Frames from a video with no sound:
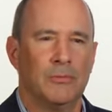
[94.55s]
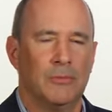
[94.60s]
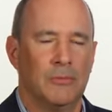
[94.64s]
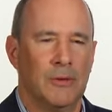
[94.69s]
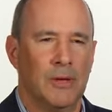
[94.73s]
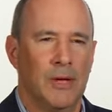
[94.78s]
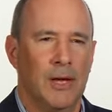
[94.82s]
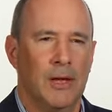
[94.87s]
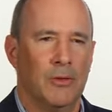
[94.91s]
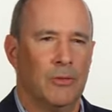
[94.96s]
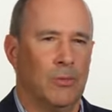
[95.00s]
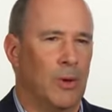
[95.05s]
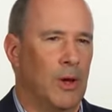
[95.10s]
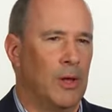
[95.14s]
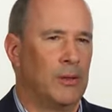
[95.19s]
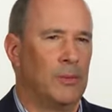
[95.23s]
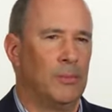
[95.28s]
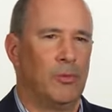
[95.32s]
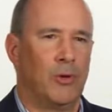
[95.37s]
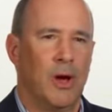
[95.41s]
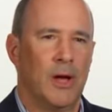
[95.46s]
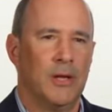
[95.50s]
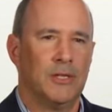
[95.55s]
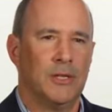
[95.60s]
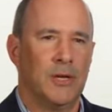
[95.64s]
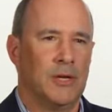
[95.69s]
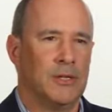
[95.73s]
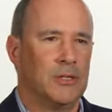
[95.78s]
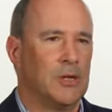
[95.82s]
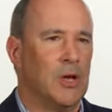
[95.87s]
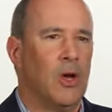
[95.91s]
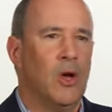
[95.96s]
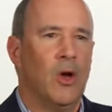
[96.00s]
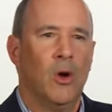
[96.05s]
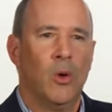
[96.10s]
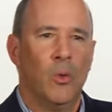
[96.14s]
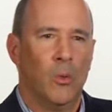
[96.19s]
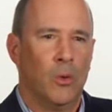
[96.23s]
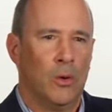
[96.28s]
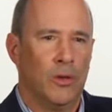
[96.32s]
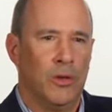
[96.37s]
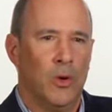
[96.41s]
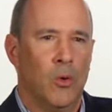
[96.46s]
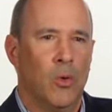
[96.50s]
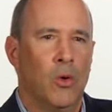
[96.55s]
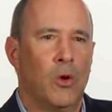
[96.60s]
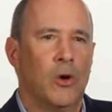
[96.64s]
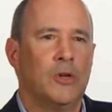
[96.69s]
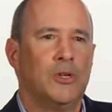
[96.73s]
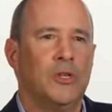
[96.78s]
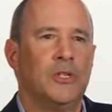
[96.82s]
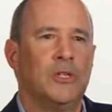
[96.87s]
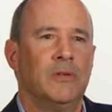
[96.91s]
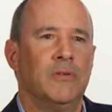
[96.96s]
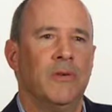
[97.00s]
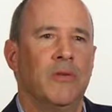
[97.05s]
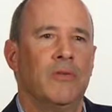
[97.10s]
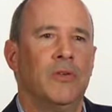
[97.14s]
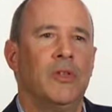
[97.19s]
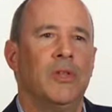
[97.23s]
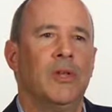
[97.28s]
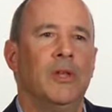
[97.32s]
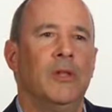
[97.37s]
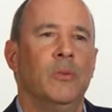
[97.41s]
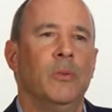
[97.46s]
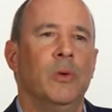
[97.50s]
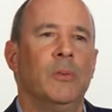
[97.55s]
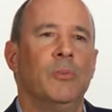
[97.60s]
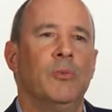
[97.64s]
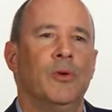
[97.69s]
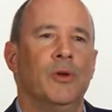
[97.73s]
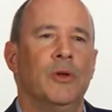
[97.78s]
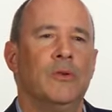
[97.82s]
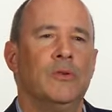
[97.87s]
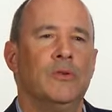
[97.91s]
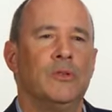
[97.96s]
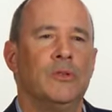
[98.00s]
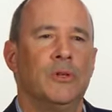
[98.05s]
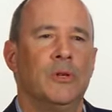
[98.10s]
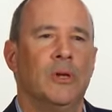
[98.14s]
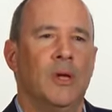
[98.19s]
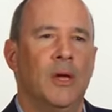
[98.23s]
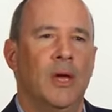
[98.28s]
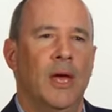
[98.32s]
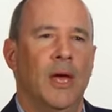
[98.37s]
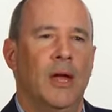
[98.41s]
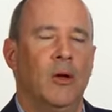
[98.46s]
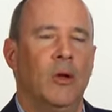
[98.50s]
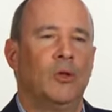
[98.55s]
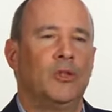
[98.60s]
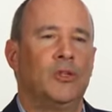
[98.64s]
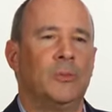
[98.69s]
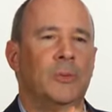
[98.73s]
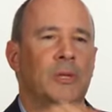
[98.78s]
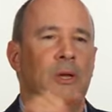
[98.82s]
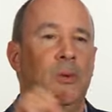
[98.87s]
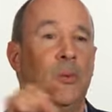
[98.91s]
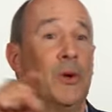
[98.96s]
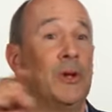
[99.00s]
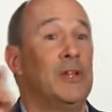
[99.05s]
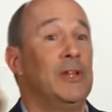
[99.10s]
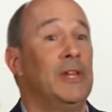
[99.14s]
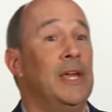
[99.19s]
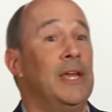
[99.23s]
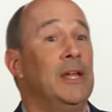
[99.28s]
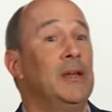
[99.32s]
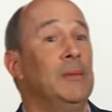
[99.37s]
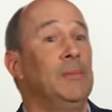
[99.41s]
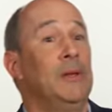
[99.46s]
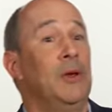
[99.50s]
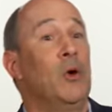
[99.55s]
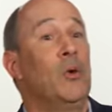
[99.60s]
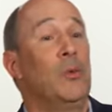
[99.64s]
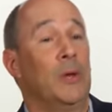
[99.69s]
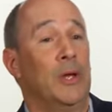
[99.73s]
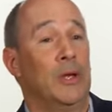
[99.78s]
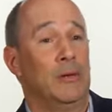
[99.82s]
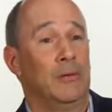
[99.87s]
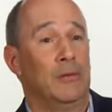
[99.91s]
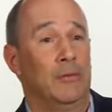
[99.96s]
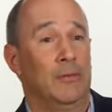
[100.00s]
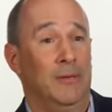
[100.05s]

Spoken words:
Okay, throughout the process, what are the origins of everything that we produced? And ultimately, where did they end up going?